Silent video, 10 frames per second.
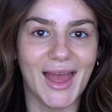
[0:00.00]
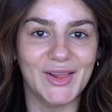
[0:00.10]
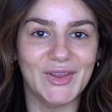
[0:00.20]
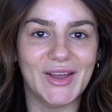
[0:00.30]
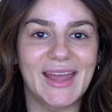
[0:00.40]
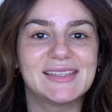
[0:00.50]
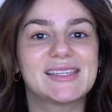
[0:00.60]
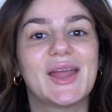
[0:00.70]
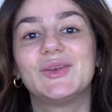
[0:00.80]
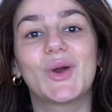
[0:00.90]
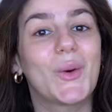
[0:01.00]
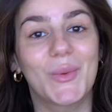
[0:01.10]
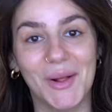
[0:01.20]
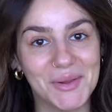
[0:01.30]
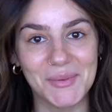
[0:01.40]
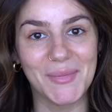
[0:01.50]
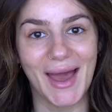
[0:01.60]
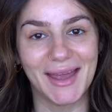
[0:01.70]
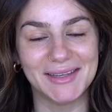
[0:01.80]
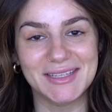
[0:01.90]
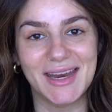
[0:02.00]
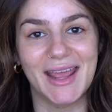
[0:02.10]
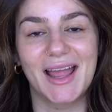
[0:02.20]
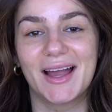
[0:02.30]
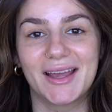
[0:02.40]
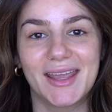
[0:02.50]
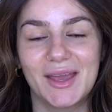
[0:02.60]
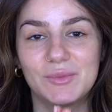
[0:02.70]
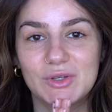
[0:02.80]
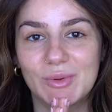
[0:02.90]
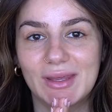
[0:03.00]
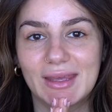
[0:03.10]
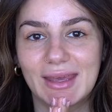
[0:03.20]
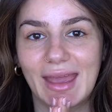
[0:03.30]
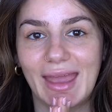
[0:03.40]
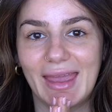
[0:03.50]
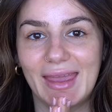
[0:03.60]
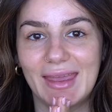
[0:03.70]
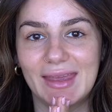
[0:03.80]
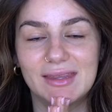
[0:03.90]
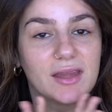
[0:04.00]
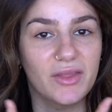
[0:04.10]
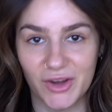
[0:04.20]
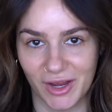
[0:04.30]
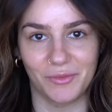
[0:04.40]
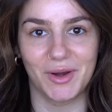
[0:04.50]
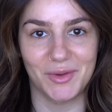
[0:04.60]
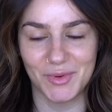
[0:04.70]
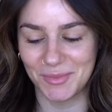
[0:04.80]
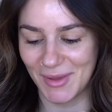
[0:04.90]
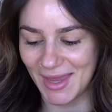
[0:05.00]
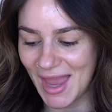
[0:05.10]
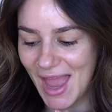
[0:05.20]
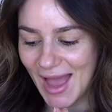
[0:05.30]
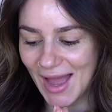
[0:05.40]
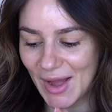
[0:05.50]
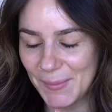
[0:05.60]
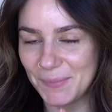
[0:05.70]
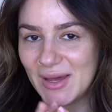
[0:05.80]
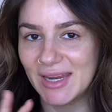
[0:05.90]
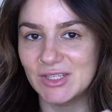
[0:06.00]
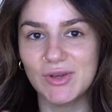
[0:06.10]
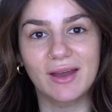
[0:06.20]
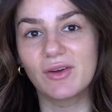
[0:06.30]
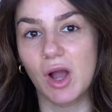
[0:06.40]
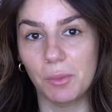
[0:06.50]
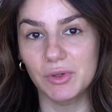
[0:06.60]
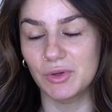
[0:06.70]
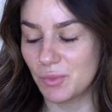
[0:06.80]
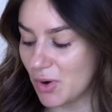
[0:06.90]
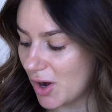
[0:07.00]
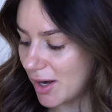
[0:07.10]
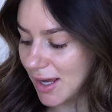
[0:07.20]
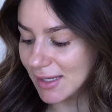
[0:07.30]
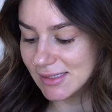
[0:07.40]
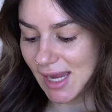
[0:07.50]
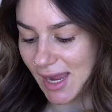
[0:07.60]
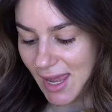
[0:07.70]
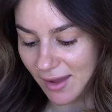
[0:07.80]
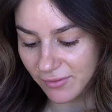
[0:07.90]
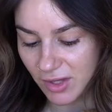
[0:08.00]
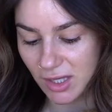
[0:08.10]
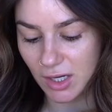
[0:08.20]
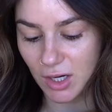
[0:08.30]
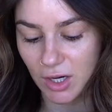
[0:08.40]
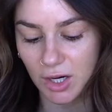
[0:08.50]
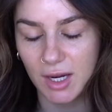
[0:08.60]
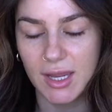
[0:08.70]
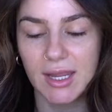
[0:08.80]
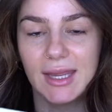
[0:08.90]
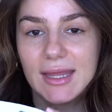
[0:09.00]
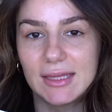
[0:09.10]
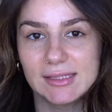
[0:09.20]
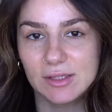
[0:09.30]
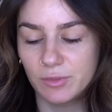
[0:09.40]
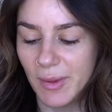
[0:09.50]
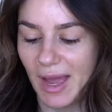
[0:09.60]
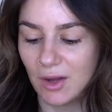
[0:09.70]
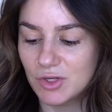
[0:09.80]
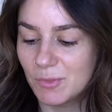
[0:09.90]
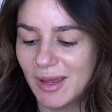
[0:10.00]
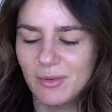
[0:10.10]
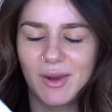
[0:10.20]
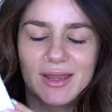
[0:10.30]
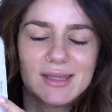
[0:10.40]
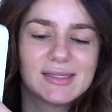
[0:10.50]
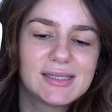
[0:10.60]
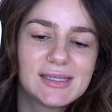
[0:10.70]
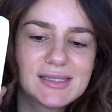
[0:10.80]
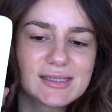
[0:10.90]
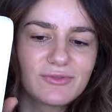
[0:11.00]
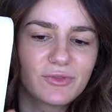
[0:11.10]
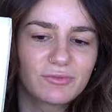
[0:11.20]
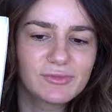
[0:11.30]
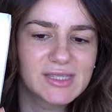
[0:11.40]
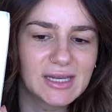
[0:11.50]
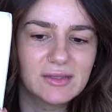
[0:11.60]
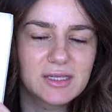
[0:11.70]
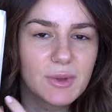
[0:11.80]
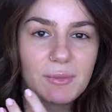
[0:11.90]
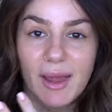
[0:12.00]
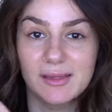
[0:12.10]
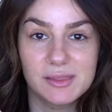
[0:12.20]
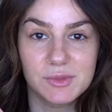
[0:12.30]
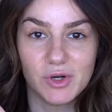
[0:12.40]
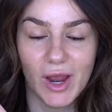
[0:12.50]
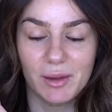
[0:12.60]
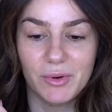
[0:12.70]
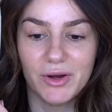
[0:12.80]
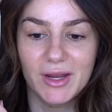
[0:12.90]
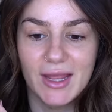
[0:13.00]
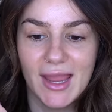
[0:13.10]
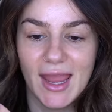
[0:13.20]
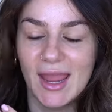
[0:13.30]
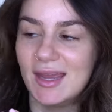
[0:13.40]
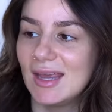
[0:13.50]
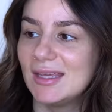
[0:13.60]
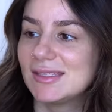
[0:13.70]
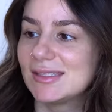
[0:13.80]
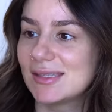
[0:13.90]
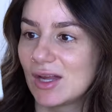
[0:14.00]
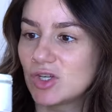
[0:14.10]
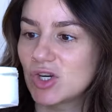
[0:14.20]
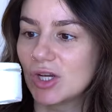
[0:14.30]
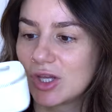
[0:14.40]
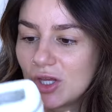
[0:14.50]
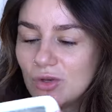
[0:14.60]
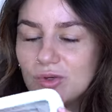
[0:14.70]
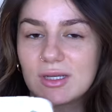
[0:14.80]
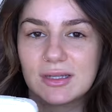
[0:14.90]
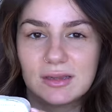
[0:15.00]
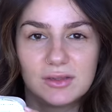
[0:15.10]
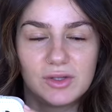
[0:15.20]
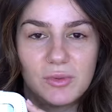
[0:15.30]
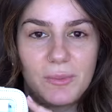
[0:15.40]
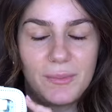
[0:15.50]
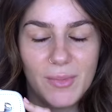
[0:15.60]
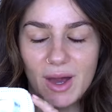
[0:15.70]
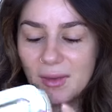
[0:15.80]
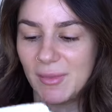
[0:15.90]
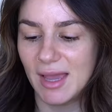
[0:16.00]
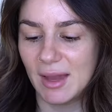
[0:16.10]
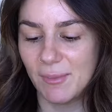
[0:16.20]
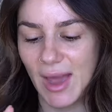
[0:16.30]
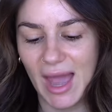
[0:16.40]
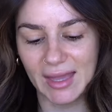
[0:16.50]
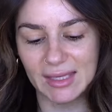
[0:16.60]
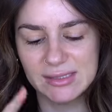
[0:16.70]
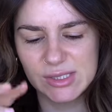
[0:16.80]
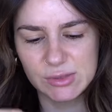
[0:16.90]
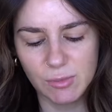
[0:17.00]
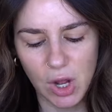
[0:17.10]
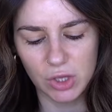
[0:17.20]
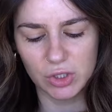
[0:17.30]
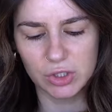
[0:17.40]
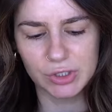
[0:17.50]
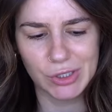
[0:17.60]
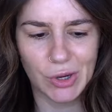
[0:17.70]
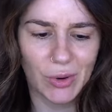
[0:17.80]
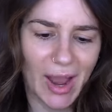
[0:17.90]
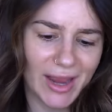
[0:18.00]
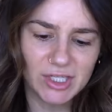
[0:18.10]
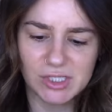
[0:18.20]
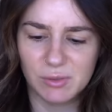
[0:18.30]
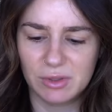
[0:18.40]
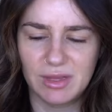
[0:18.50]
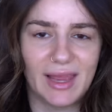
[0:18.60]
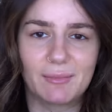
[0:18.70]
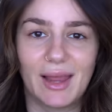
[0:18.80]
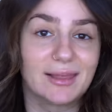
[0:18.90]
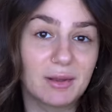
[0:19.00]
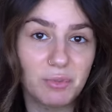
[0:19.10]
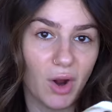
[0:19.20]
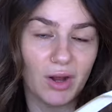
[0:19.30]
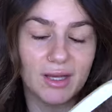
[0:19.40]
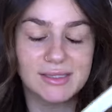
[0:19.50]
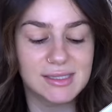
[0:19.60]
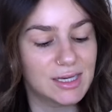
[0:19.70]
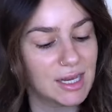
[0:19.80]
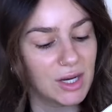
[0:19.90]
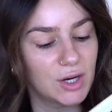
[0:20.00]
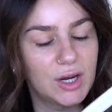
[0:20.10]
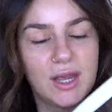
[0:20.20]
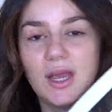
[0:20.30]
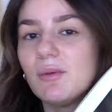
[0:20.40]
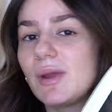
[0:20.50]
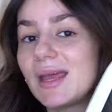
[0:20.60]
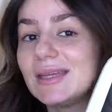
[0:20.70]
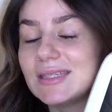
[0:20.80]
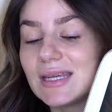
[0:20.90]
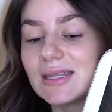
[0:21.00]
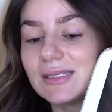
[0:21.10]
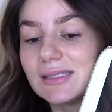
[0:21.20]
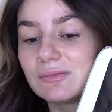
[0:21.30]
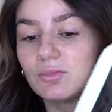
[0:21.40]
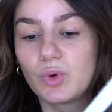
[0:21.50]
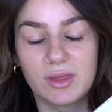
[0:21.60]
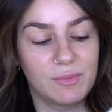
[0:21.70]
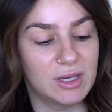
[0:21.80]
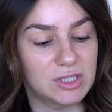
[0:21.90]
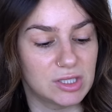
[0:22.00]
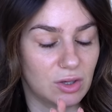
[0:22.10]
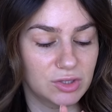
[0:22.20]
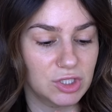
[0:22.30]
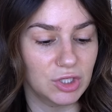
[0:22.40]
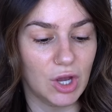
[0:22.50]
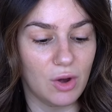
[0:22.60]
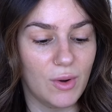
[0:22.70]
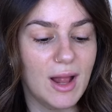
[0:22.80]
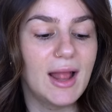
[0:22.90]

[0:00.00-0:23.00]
Hello guys and welcome back. Today I am doing a, another get ready with me, um, but I do have a couple new products. I have here in this little pouch, by the way, this is sent to me by a subscriber and it's such a cute little uh, makeup bag. It's smaller, so I just put like my lip products in here, but I can take this with me to, uh, to go.